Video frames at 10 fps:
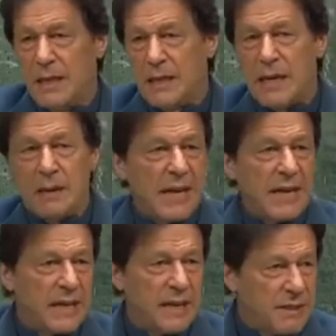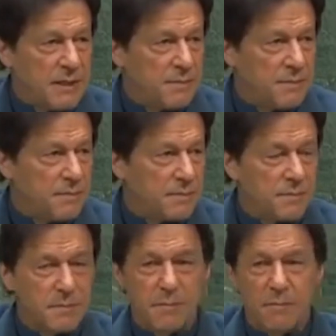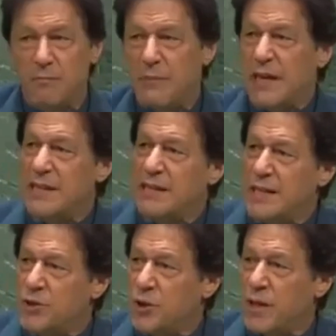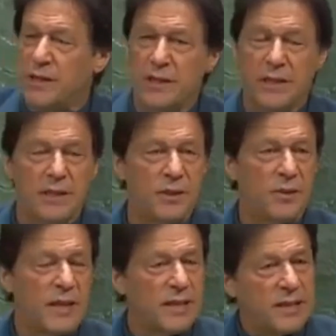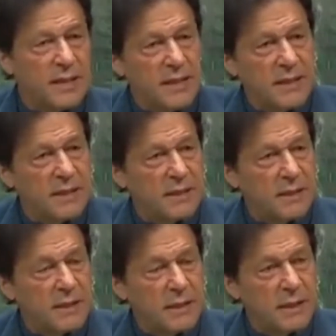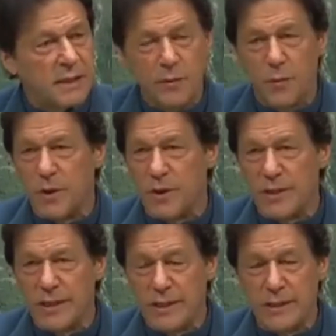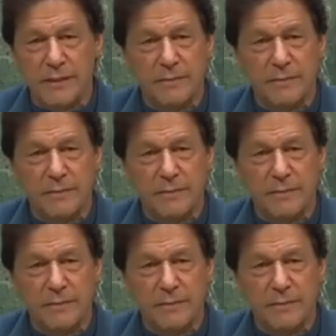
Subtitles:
Come 9/11, Pakistan joined the United States in this war on terror.